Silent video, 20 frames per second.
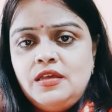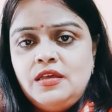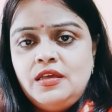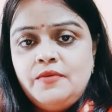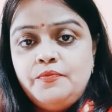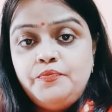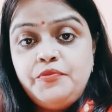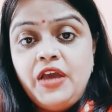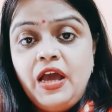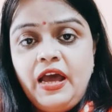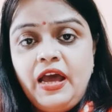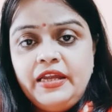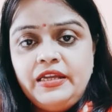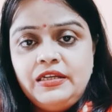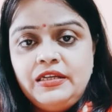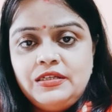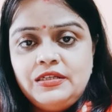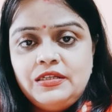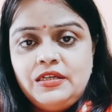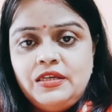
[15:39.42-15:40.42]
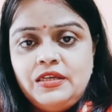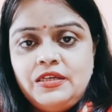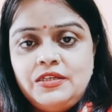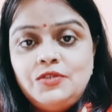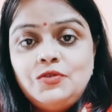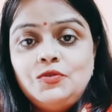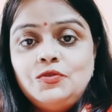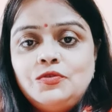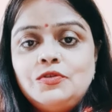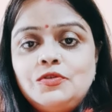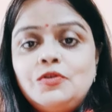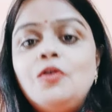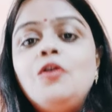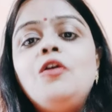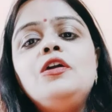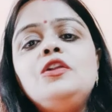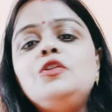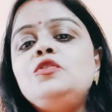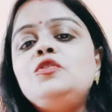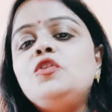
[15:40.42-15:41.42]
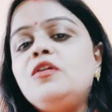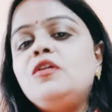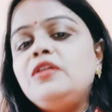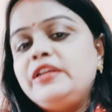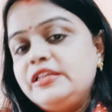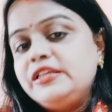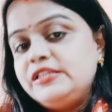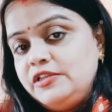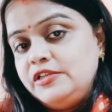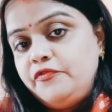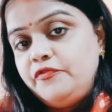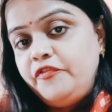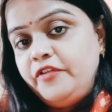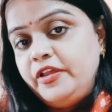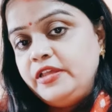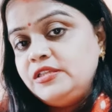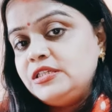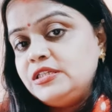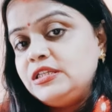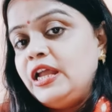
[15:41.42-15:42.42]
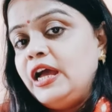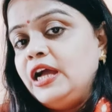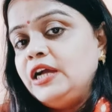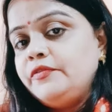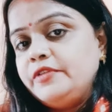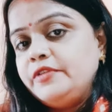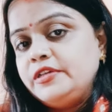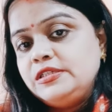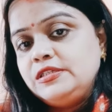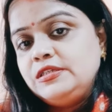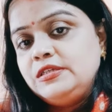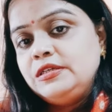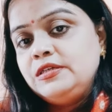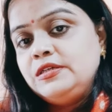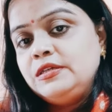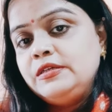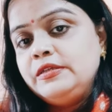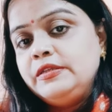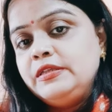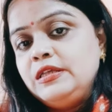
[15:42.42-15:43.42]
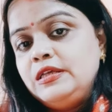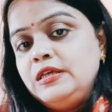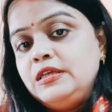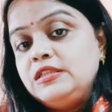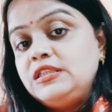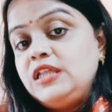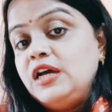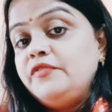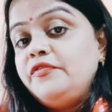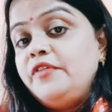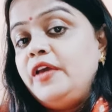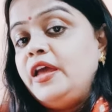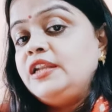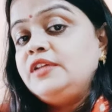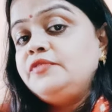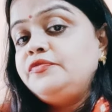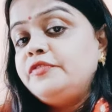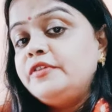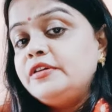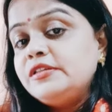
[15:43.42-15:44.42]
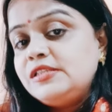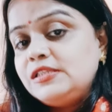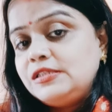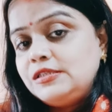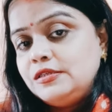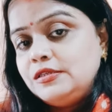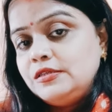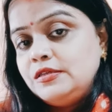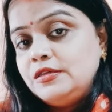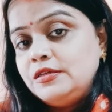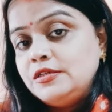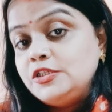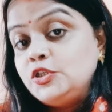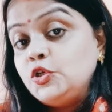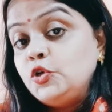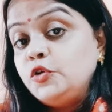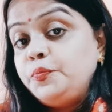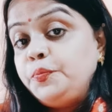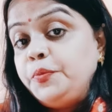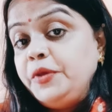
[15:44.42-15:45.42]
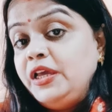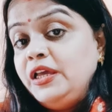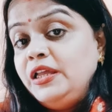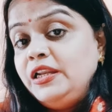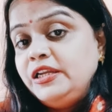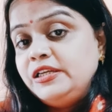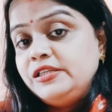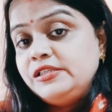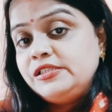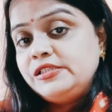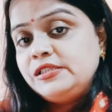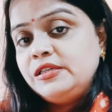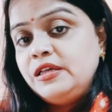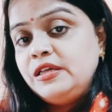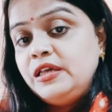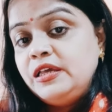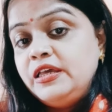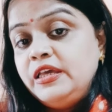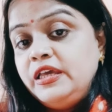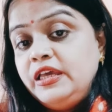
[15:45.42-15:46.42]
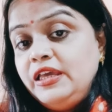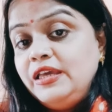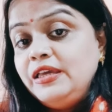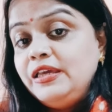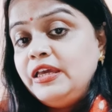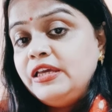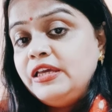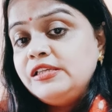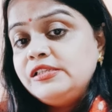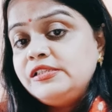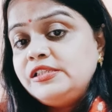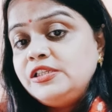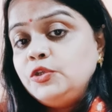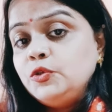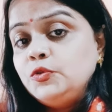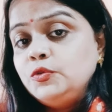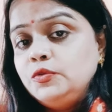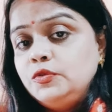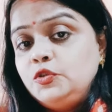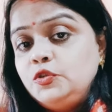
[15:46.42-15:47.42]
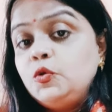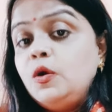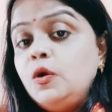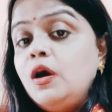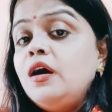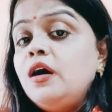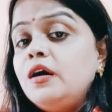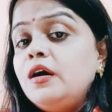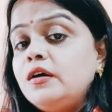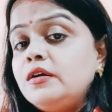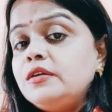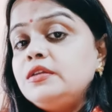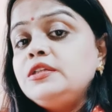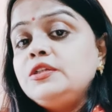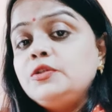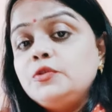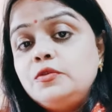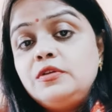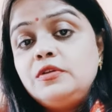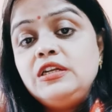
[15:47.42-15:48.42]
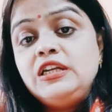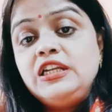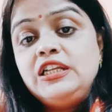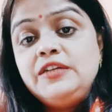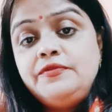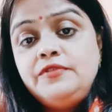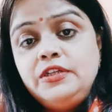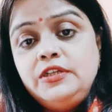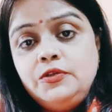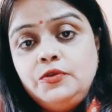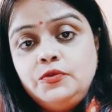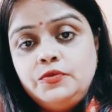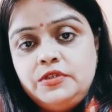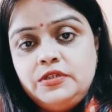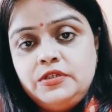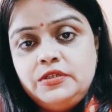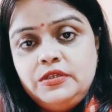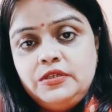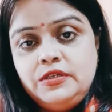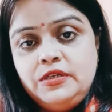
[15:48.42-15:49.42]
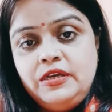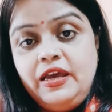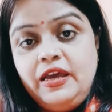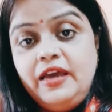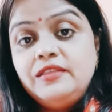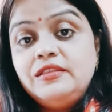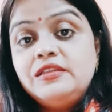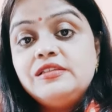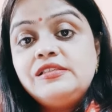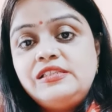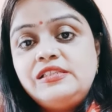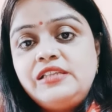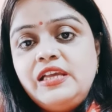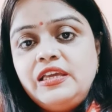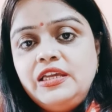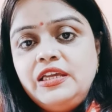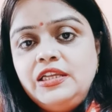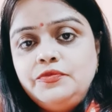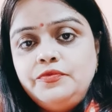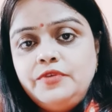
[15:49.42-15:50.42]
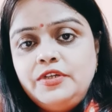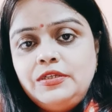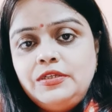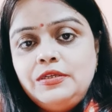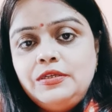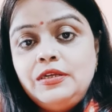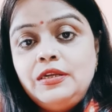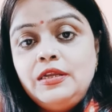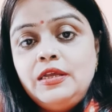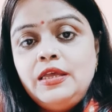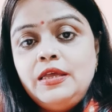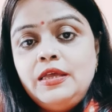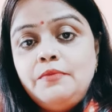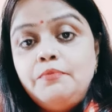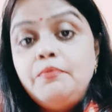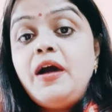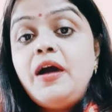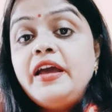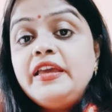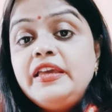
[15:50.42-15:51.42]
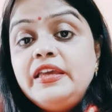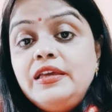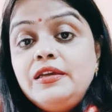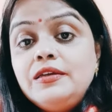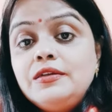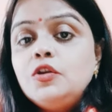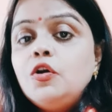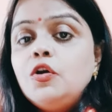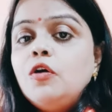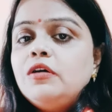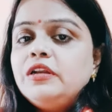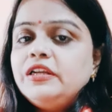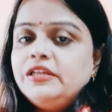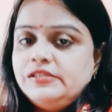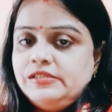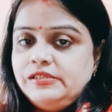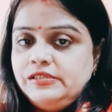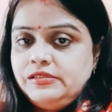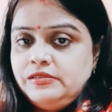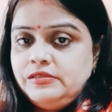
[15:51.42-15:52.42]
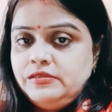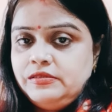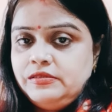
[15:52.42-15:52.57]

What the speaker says: behind your hollow knowledge in French language. The very first, your parents engage you to earn your livelihood. And the second one, my ignorance,